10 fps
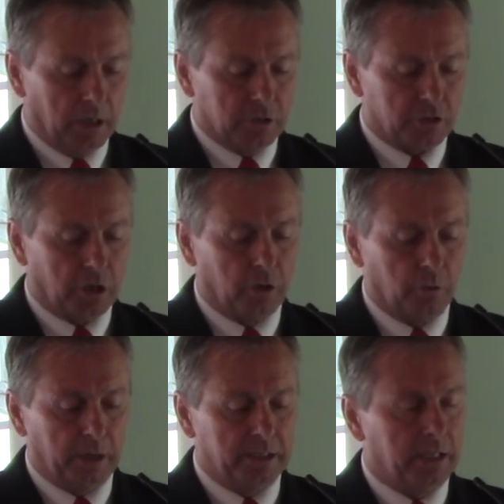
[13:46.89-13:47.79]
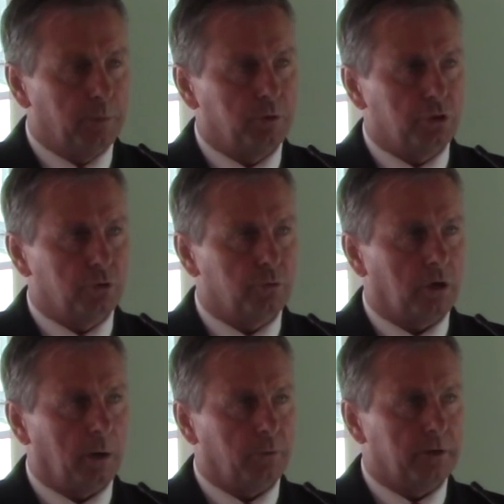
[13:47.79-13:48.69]
So, and then when you
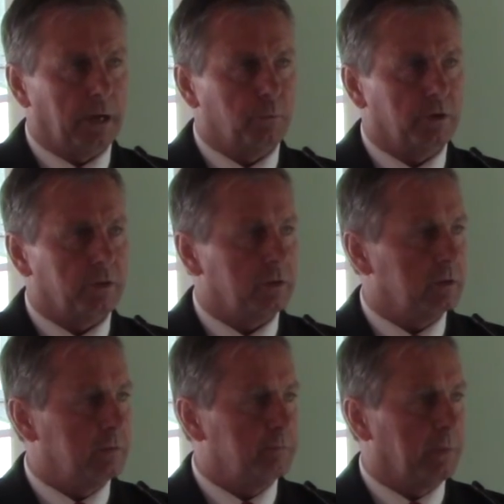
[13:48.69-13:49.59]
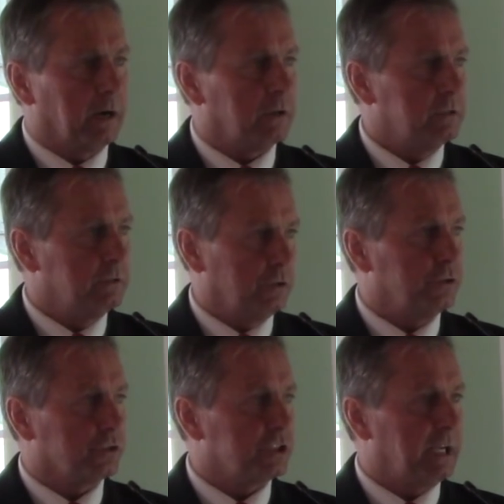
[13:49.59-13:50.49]
couple that with Maryland or
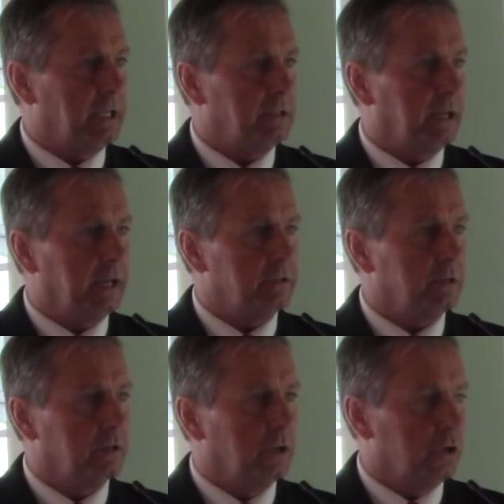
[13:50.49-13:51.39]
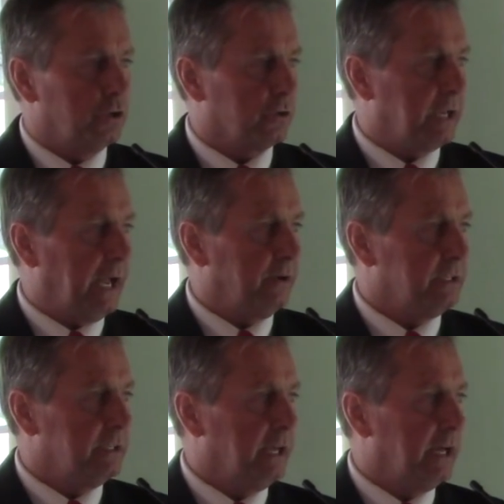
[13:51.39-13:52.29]
your state debt, your
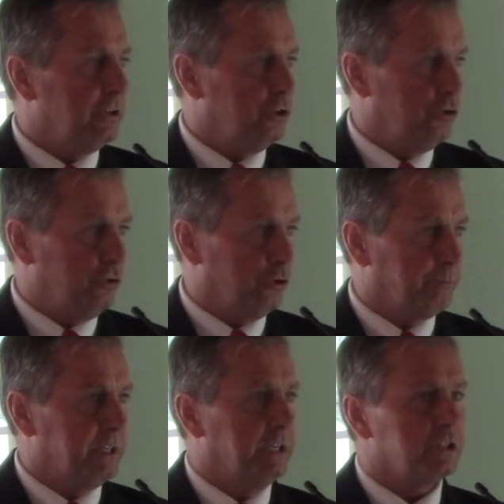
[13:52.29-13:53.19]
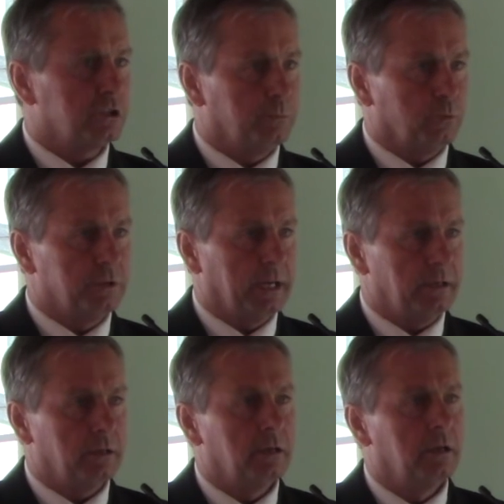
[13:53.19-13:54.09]
county debt, your municipal
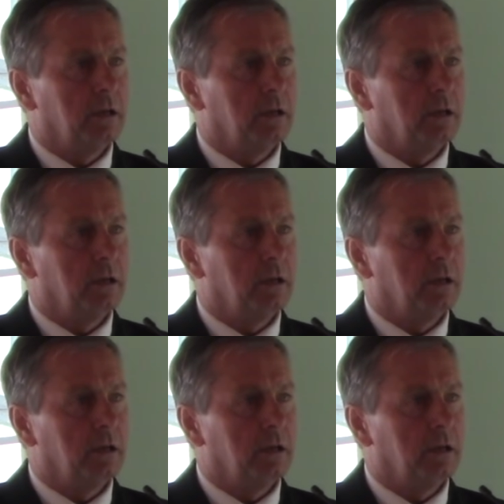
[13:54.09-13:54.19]
debt,